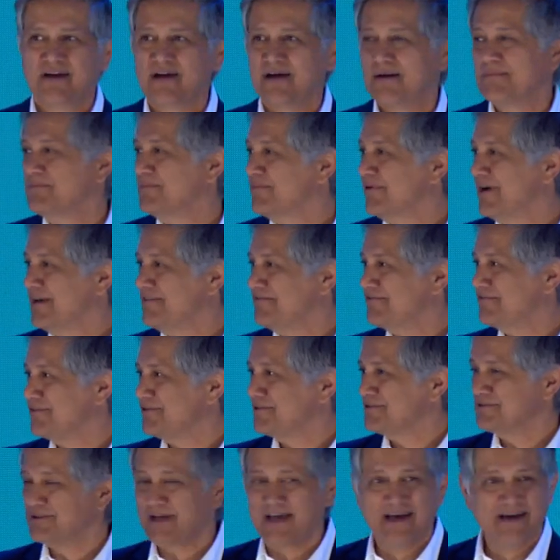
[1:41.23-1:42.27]
I'm
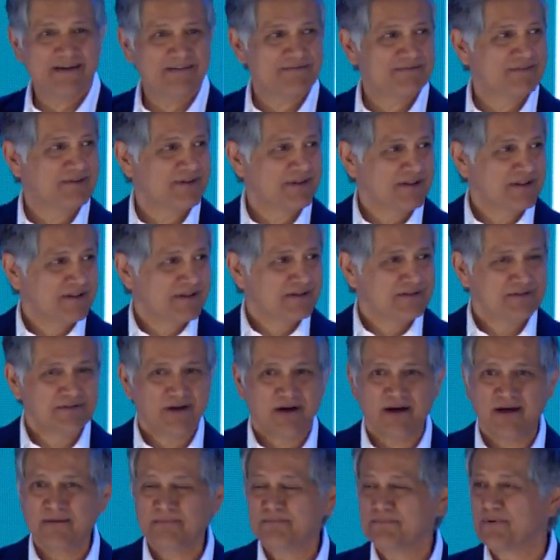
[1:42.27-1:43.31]
grateful to have
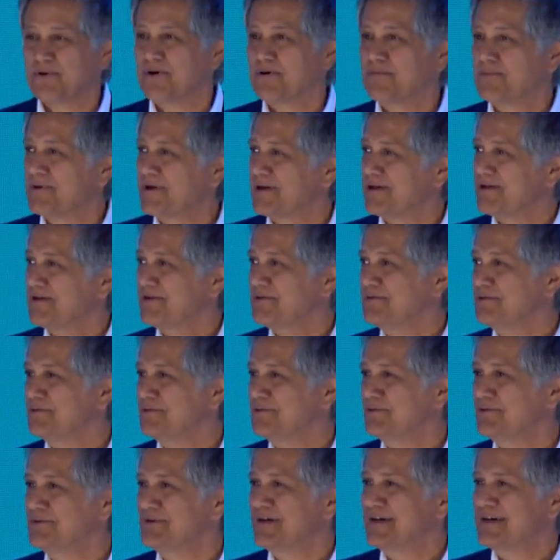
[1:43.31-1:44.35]
Don Berwick,
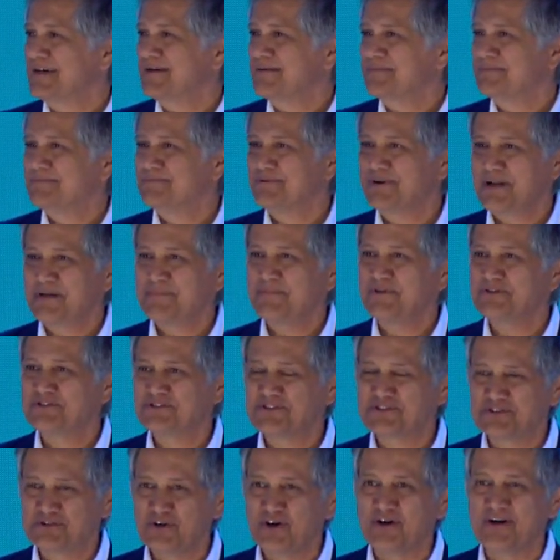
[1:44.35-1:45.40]
who pretty much
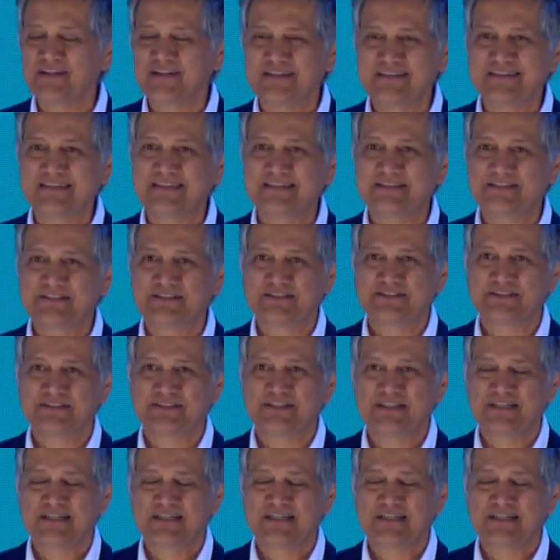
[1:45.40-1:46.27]
started this.